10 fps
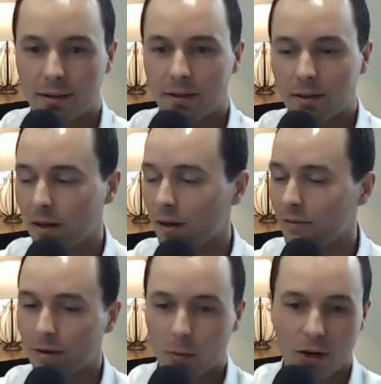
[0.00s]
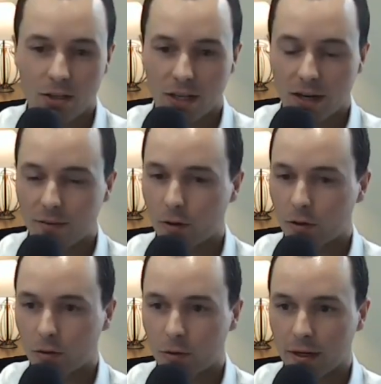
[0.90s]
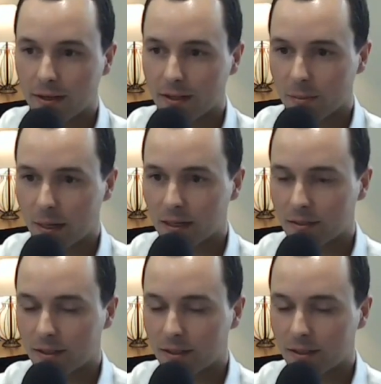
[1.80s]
No, I've never watched that. I've heard great things about it, though.